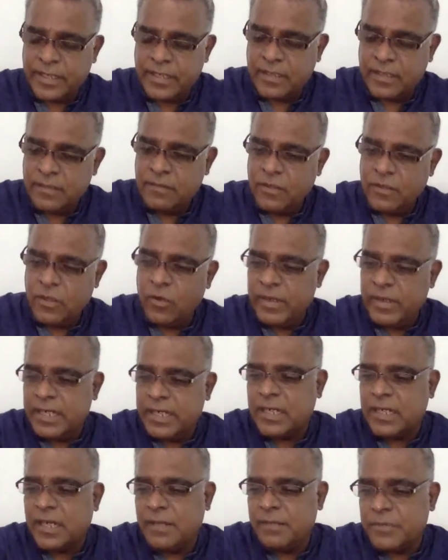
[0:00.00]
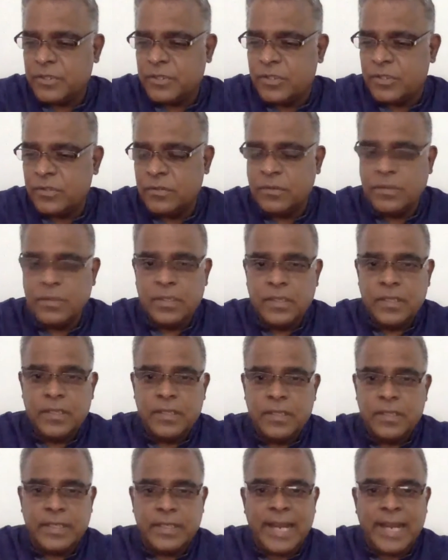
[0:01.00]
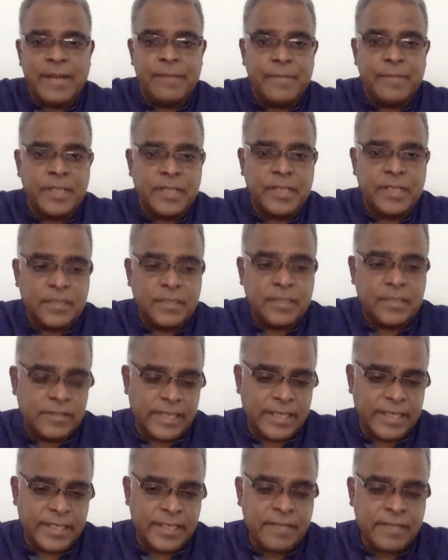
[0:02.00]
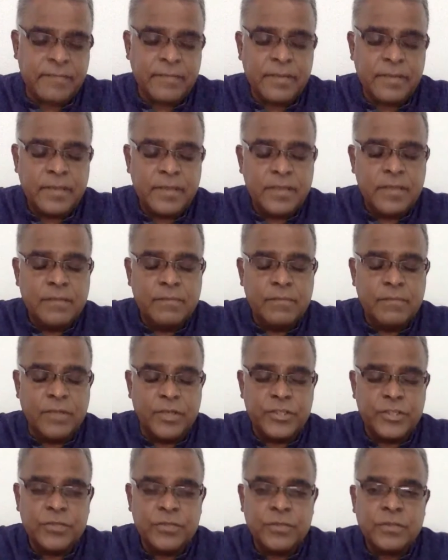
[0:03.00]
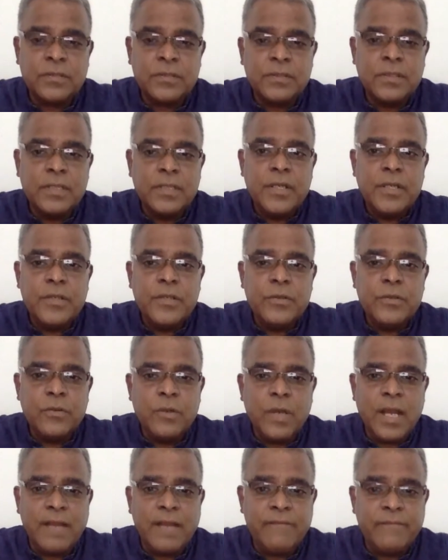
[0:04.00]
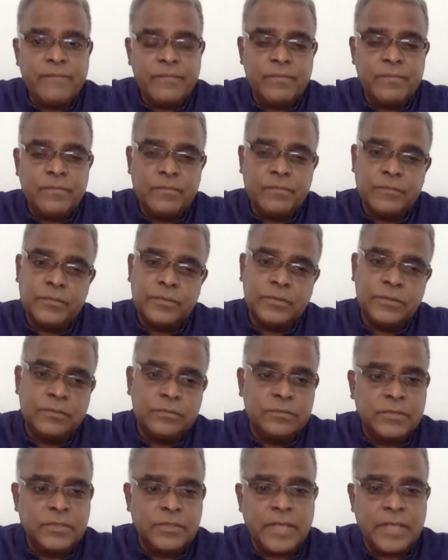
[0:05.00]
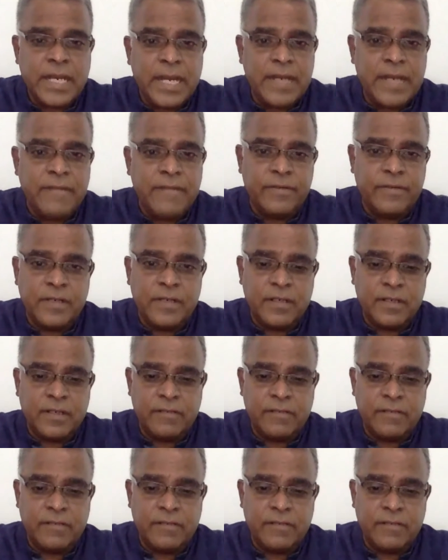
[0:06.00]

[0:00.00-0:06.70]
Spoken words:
Now, when it comes to academic training module, you have three different